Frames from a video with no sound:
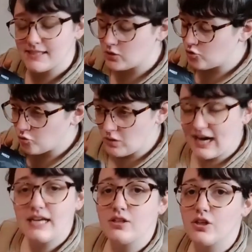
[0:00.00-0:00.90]

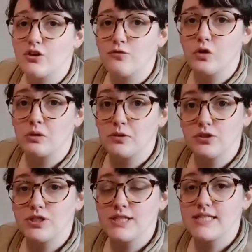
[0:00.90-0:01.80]
great for
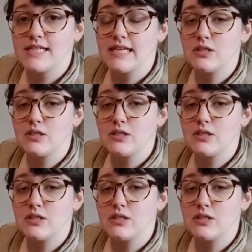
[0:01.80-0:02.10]
emergencies.